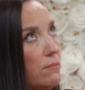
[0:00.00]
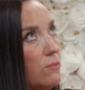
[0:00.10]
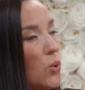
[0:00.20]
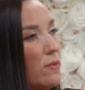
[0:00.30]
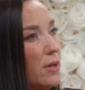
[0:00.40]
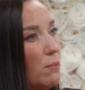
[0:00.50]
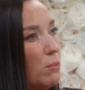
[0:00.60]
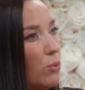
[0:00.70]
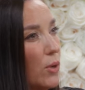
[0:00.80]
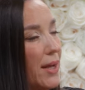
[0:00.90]
more of an
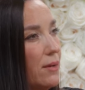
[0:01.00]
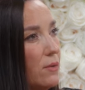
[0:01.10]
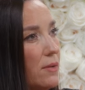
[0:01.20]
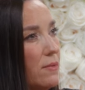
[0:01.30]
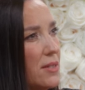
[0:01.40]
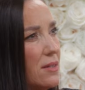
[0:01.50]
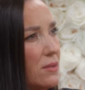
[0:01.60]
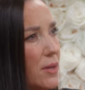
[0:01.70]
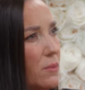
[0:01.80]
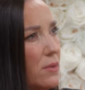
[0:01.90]
umbrella. I don't know. That's not
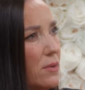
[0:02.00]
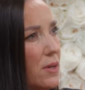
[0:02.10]
the right word.